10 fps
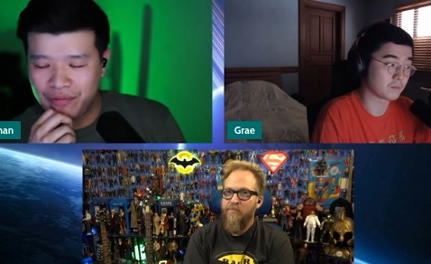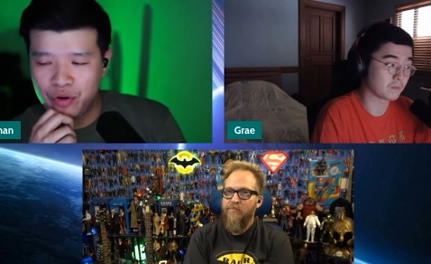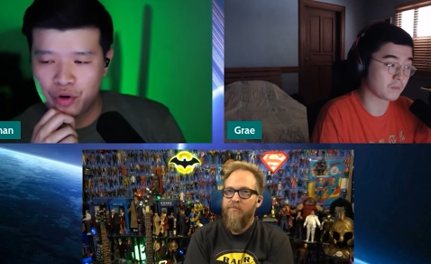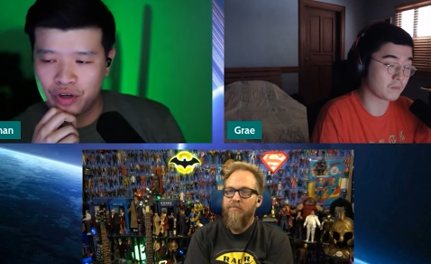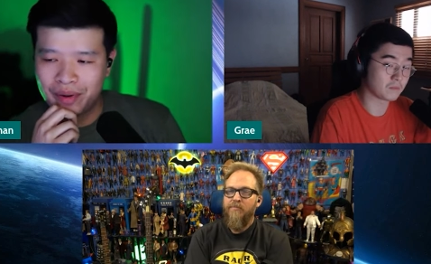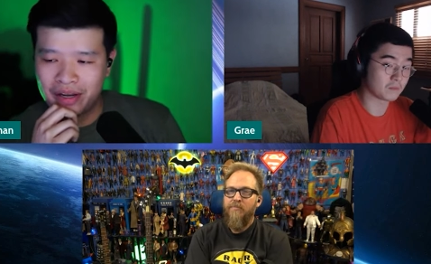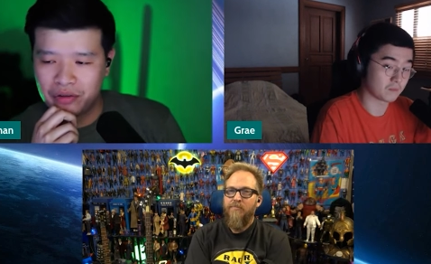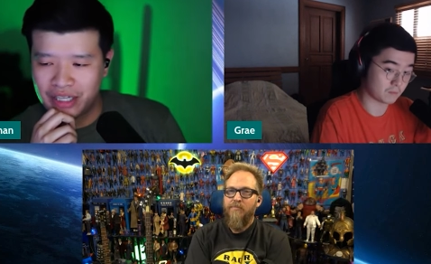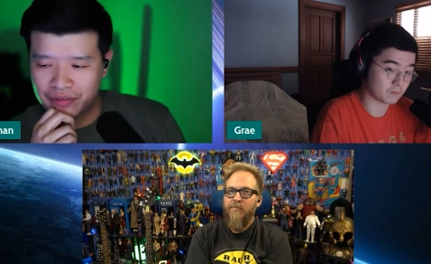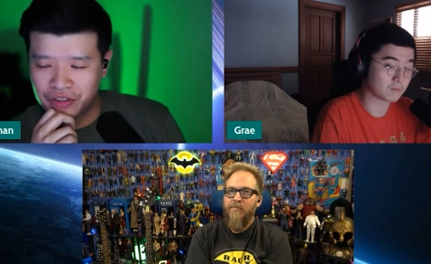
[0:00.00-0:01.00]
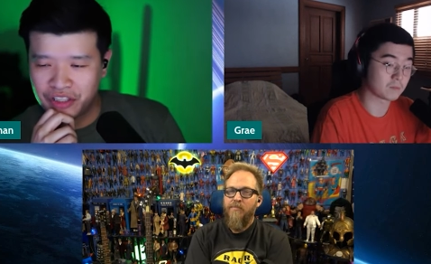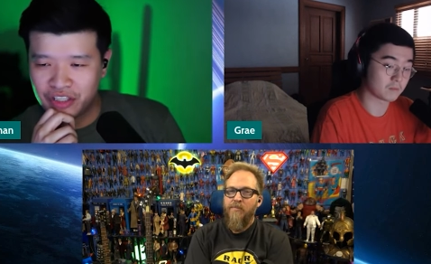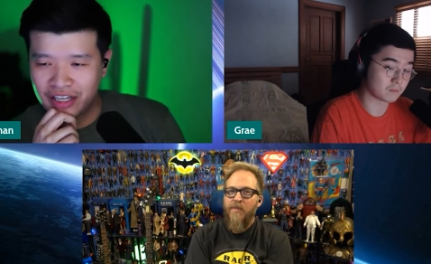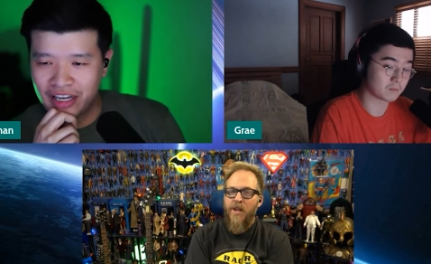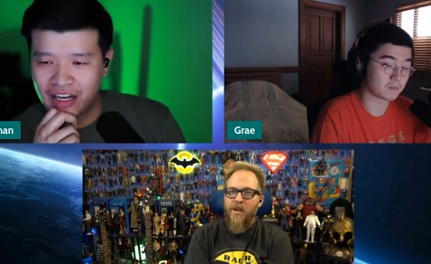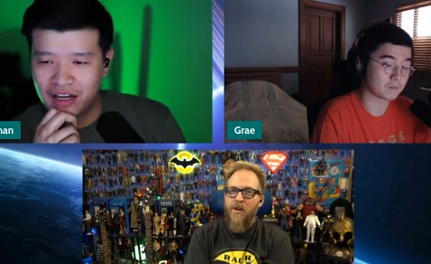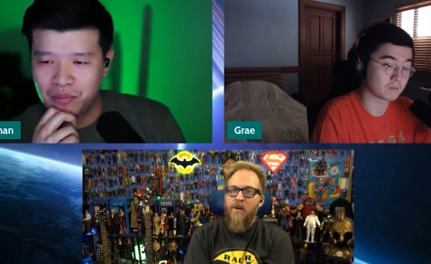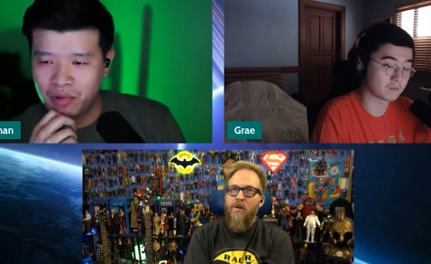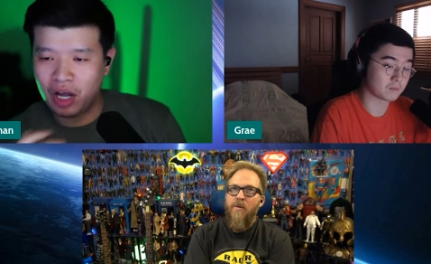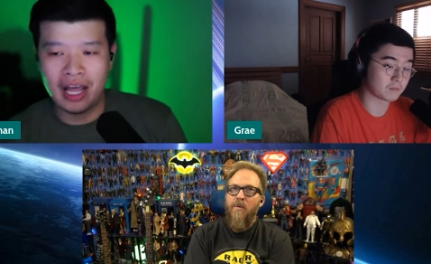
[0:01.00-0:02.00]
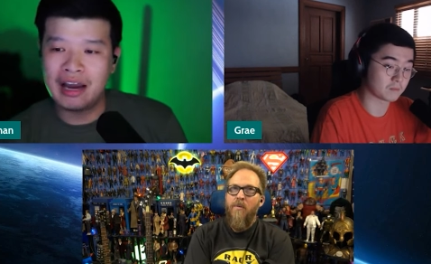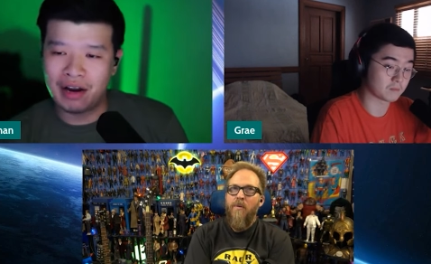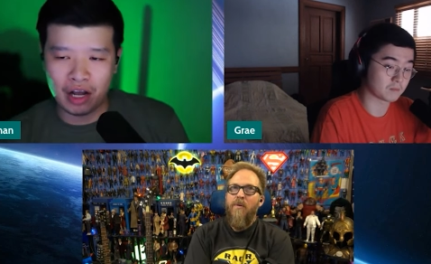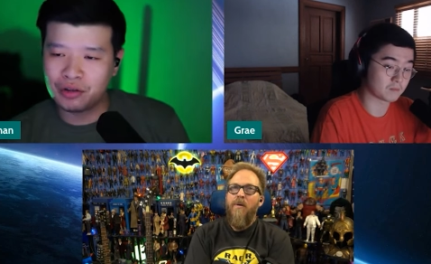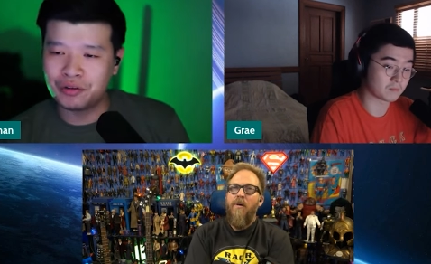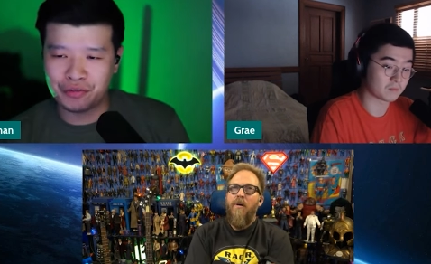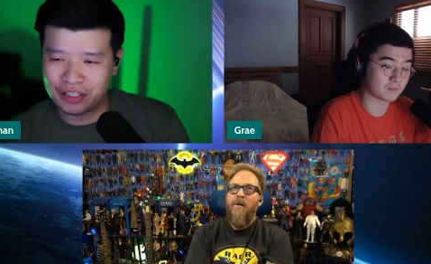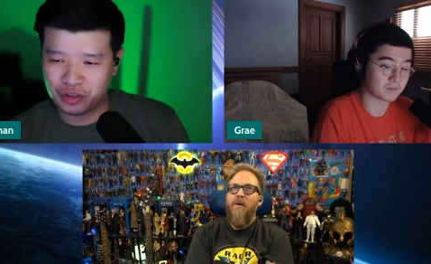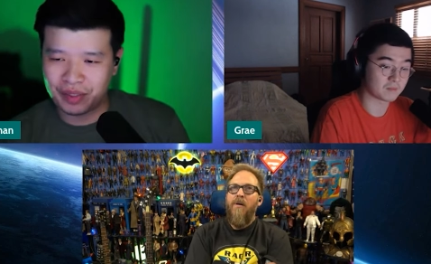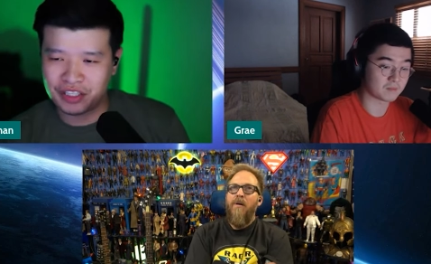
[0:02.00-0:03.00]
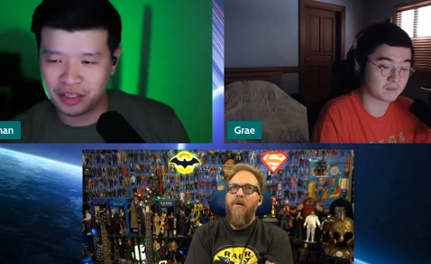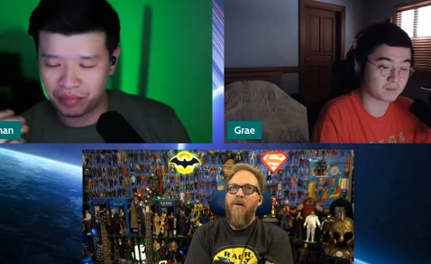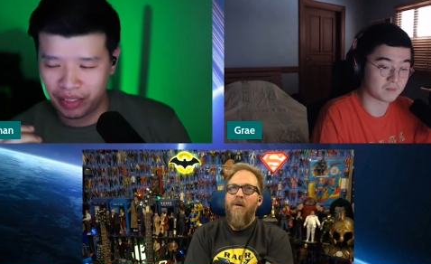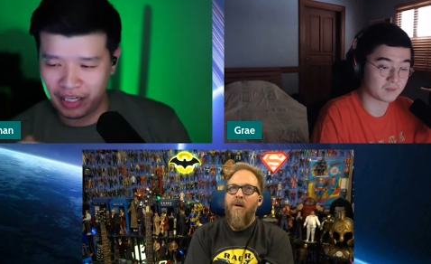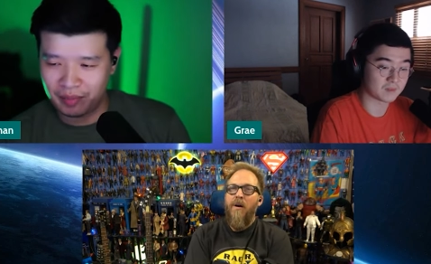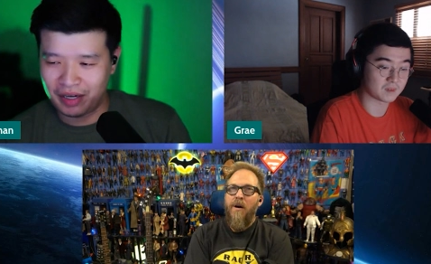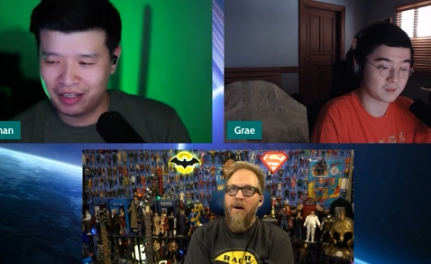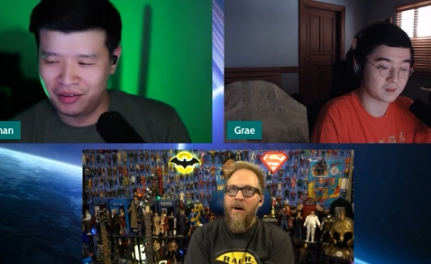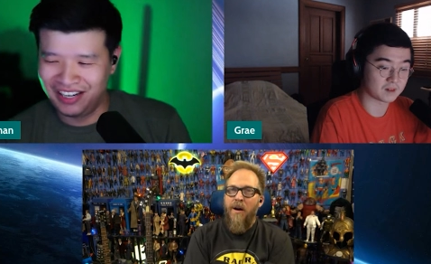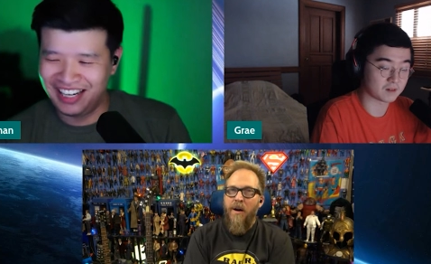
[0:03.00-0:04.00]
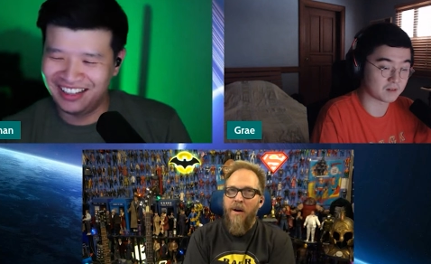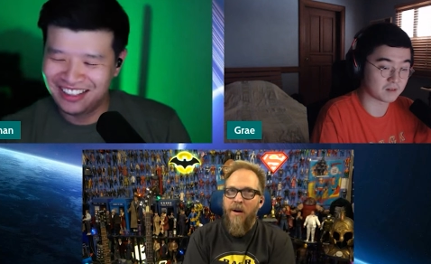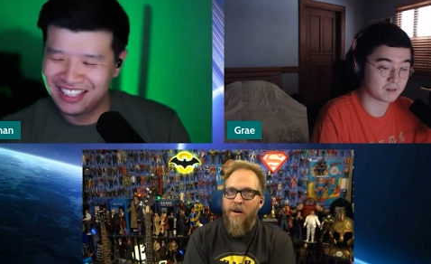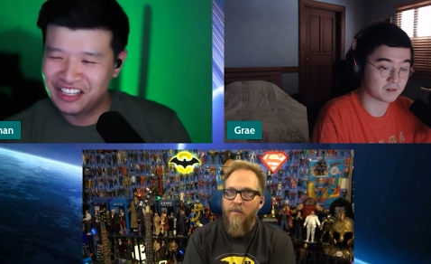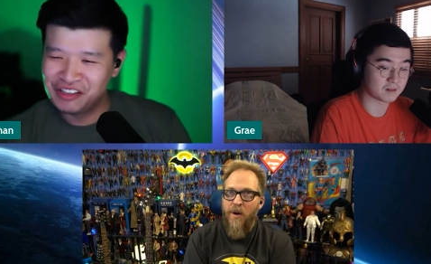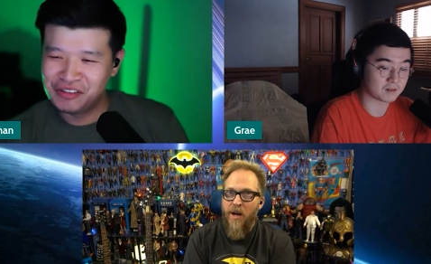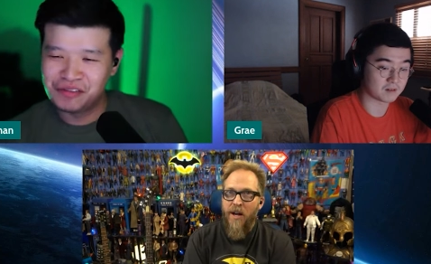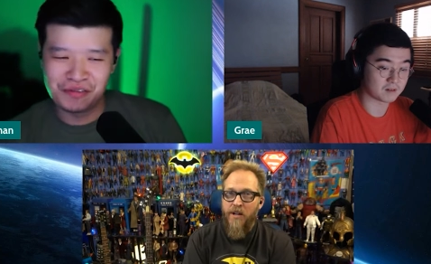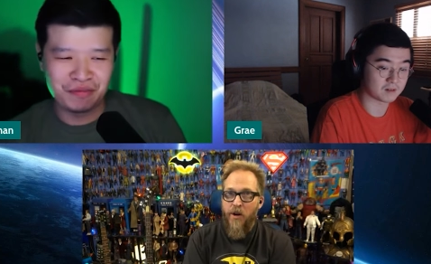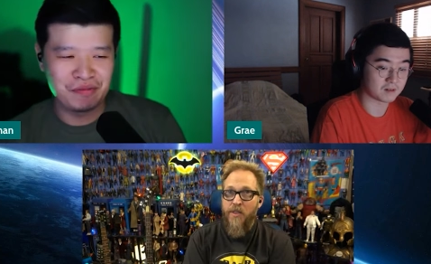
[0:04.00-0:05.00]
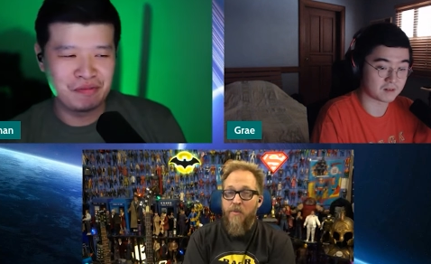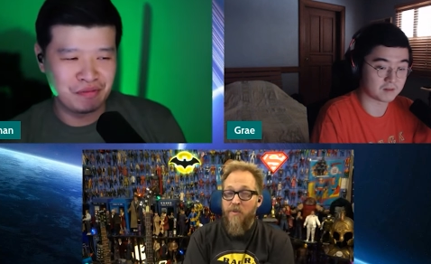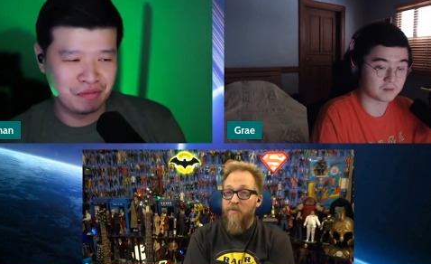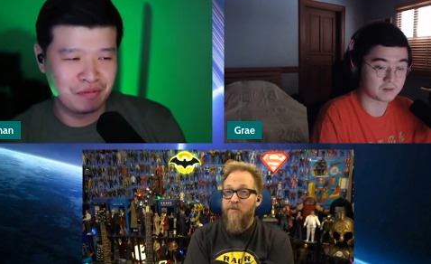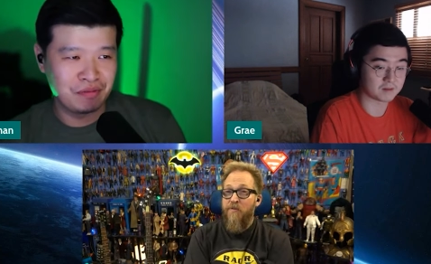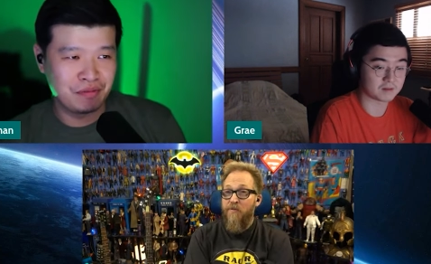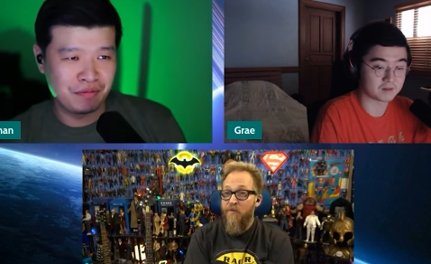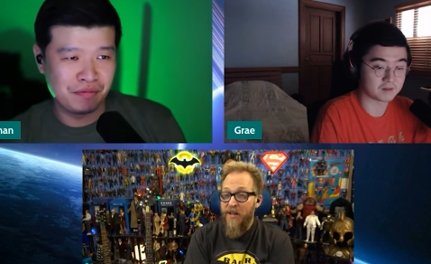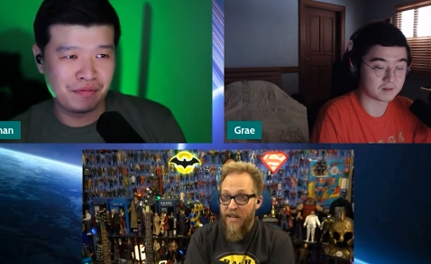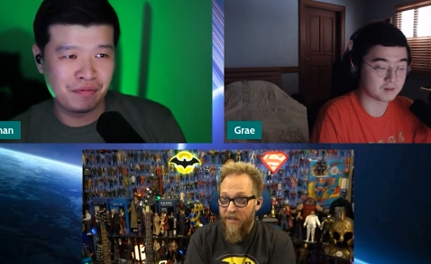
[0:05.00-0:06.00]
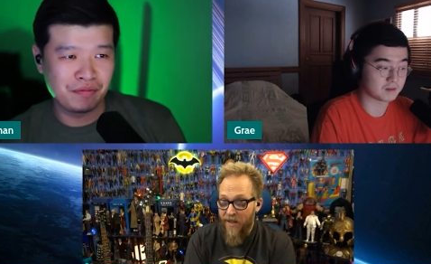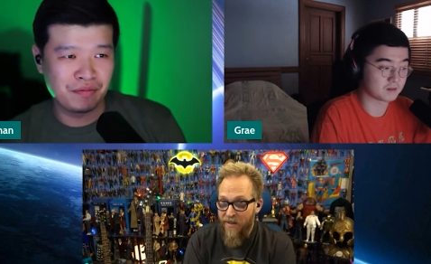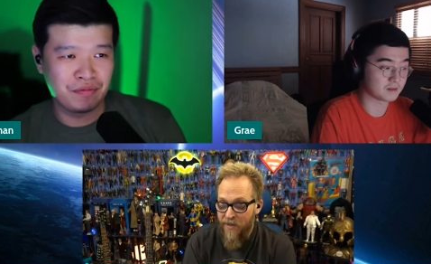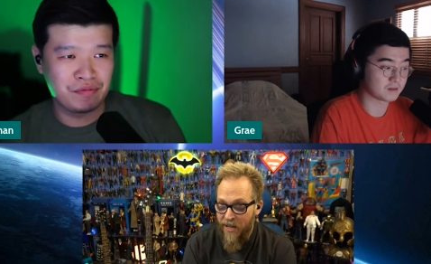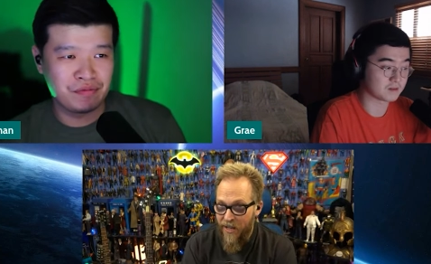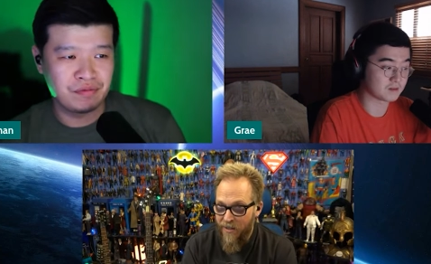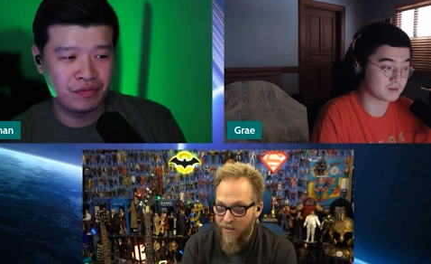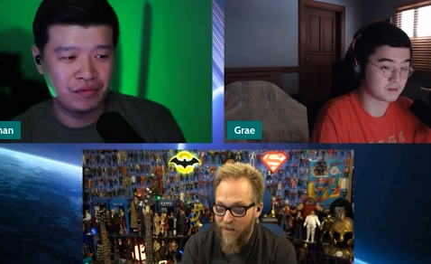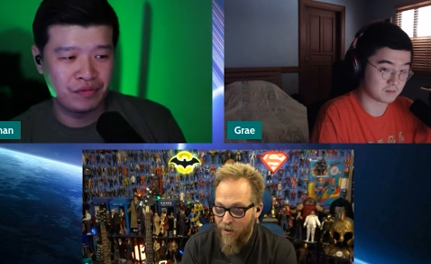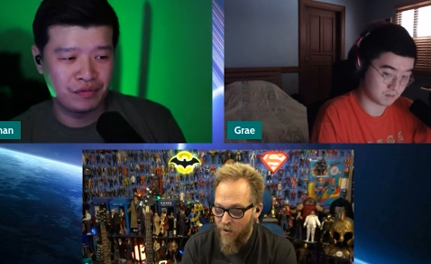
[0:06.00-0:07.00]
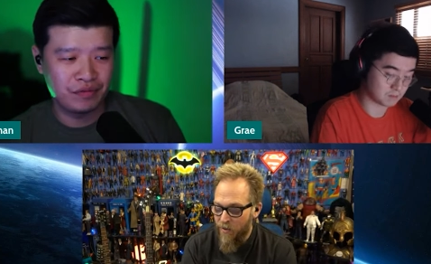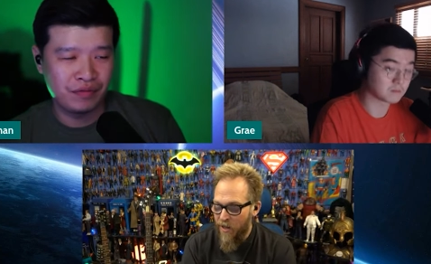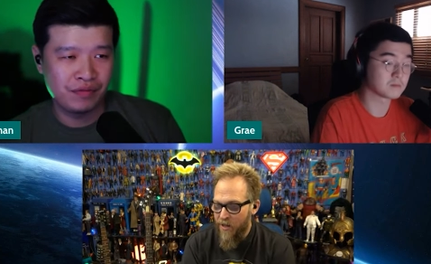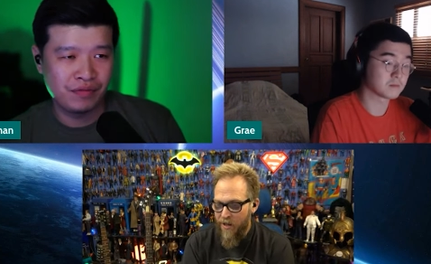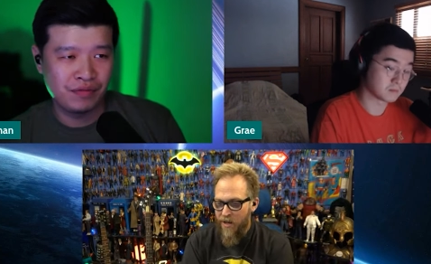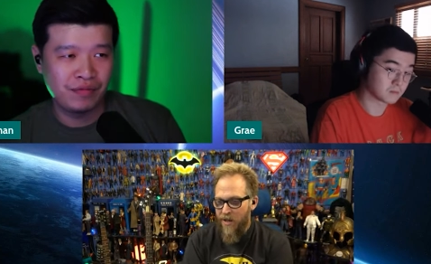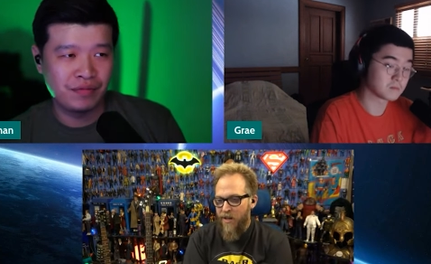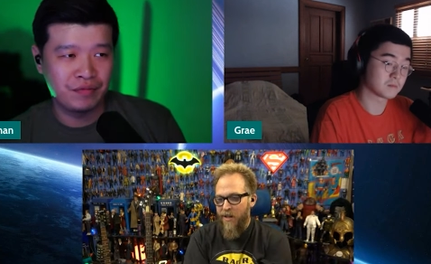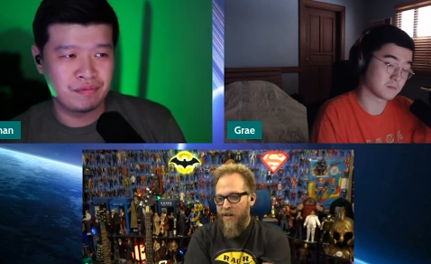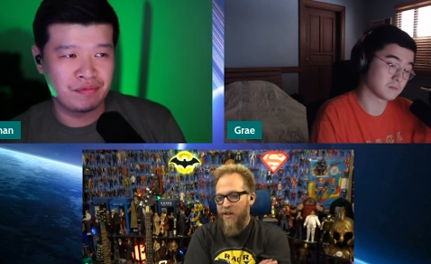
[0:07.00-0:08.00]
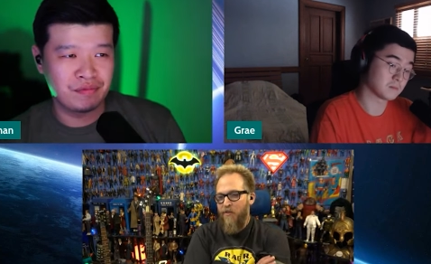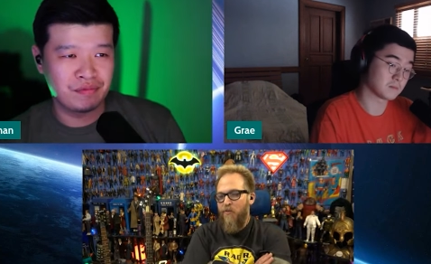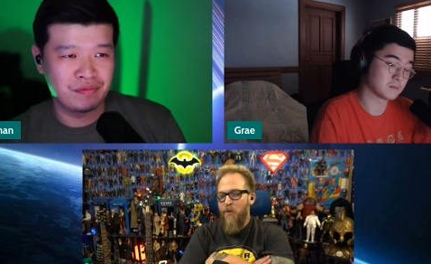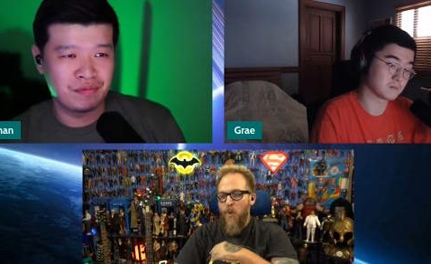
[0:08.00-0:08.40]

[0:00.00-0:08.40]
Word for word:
Speaker 1: you heard about Helldivers since like um, all your friends are basically complaining about it? Right uh,
Speaker 2: well, I know they were freaking loving it. And they're like, uh, eh, for